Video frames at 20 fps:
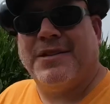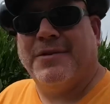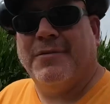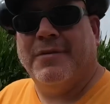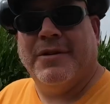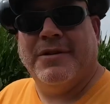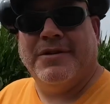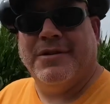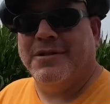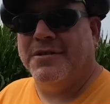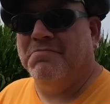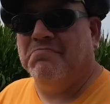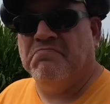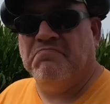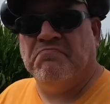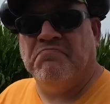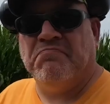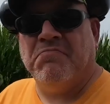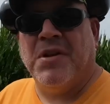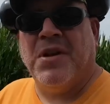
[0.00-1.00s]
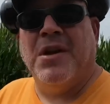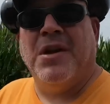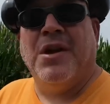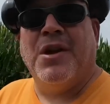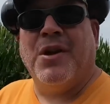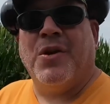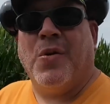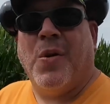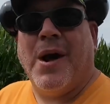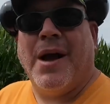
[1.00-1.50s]
ones are
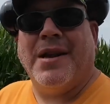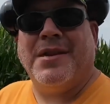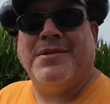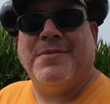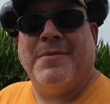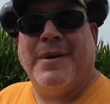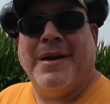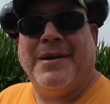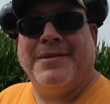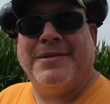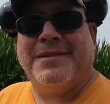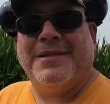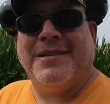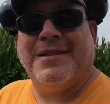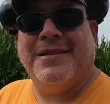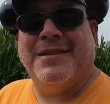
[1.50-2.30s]
quiet as a mouse.